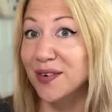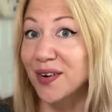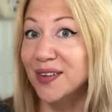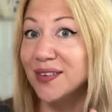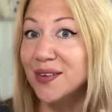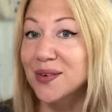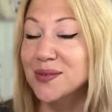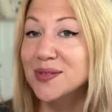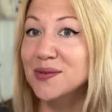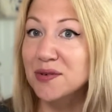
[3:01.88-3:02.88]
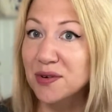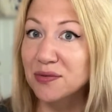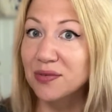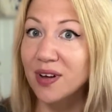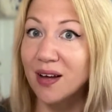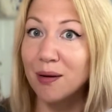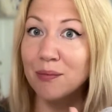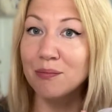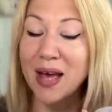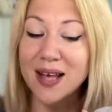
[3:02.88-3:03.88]
on those sort of
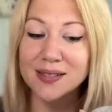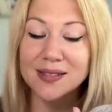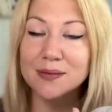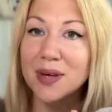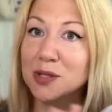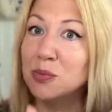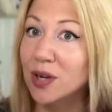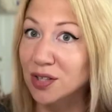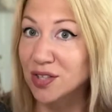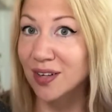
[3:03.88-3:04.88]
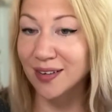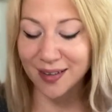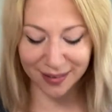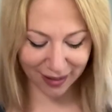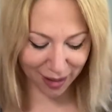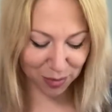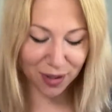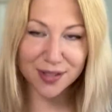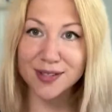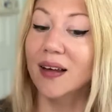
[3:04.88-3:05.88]
mass production
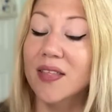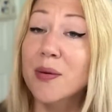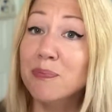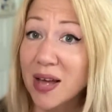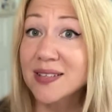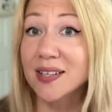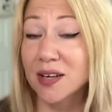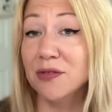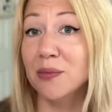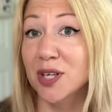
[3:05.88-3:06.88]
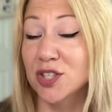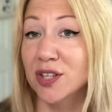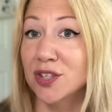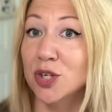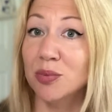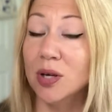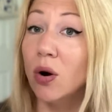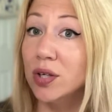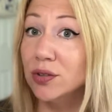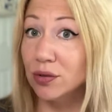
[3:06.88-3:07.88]
labels. The basic information that should be
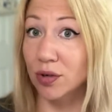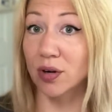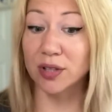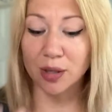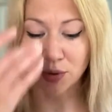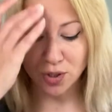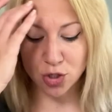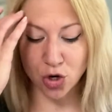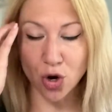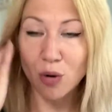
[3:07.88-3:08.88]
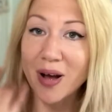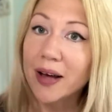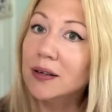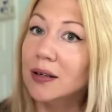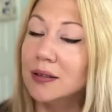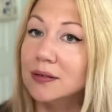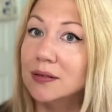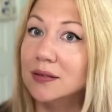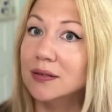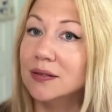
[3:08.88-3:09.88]
on your yarn label, no matter
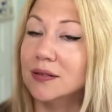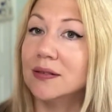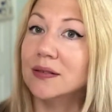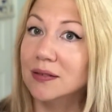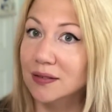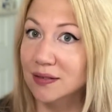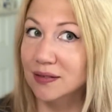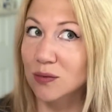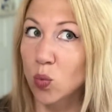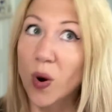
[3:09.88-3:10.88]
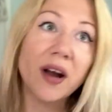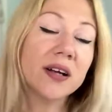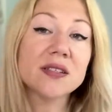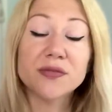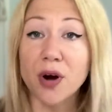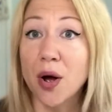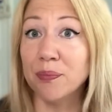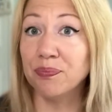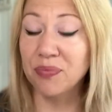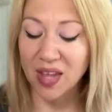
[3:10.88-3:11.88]
where it's
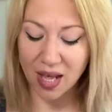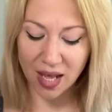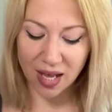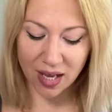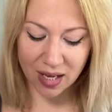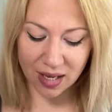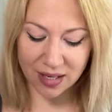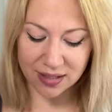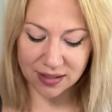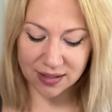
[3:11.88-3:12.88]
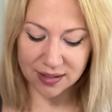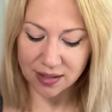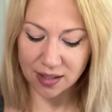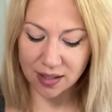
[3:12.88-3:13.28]
from, is